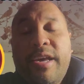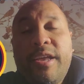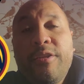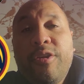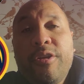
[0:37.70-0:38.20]

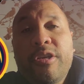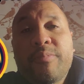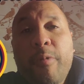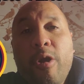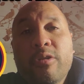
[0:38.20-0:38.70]
San Antonio
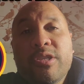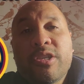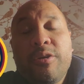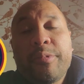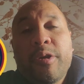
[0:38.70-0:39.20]
Spurs is
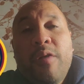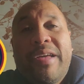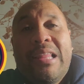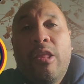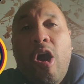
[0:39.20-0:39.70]
coming off
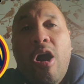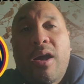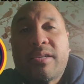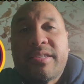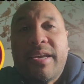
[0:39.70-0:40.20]
a
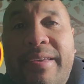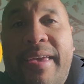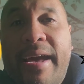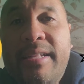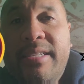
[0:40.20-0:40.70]
loss
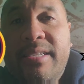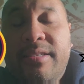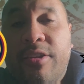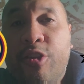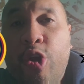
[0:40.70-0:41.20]

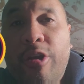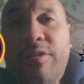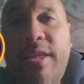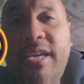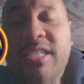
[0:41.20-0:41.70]
against the New
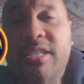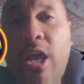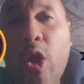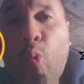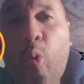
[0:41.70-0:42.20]
York
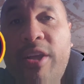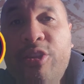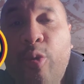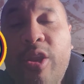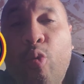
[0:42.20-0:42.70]
Knicks,
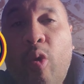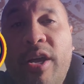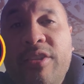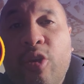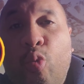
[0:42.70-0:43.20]

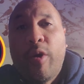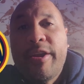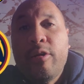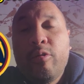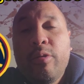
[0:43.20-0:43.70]

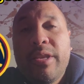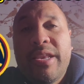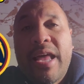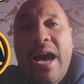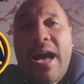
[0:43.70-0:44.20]

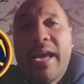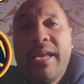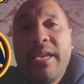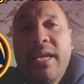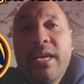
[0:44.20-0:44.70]

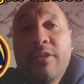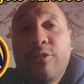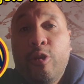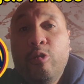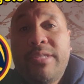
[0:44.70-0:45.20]

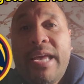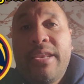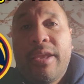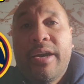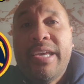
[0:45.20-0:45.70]
121-109 Tuesday
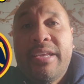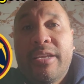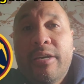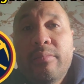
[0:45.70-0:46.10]
night.